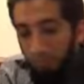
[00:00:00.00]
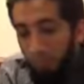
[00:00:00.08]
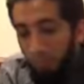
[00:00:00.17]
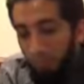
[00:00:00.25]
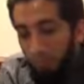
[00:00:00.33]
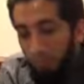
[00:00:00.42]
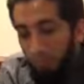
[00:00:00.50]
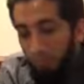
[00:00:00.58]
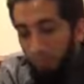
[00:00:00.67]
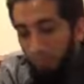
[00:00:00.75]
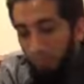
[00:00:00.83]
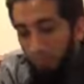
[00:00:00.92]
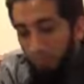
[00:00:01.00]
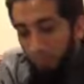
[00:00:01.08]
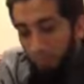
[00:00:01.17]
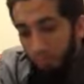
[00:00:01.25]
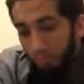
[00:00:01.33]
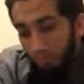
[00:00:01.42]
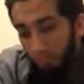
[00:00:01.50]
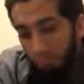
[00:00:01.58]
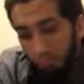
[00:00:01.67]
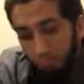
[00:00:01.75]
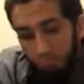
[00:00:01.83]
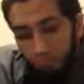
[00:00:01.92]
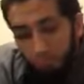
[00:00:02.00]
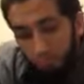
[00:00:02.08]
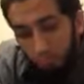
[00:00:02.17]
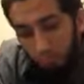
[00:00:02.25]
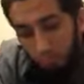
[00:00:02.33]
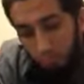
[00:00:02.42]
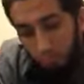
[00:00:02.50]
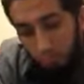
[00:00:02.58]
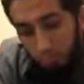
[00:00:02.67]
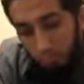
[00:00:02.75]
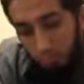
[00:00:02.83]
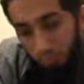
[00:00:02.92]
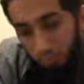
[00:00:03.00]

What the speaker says: The person shown says nothing.